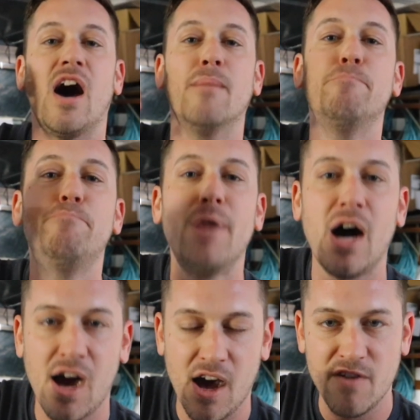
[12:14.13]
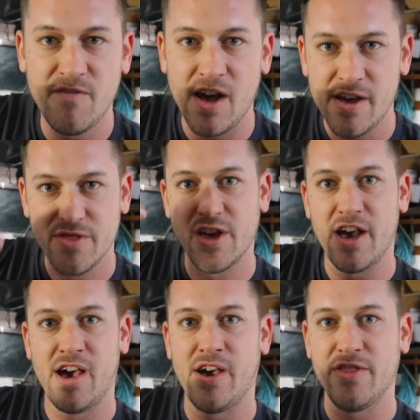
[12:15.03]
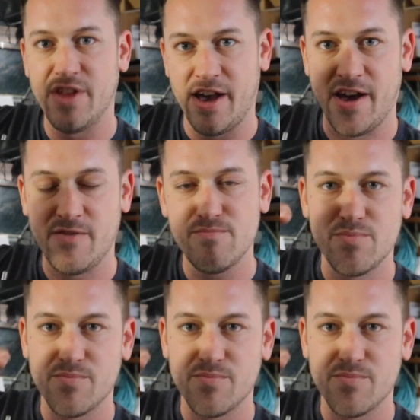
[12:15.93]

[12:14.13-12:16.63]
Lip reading: above the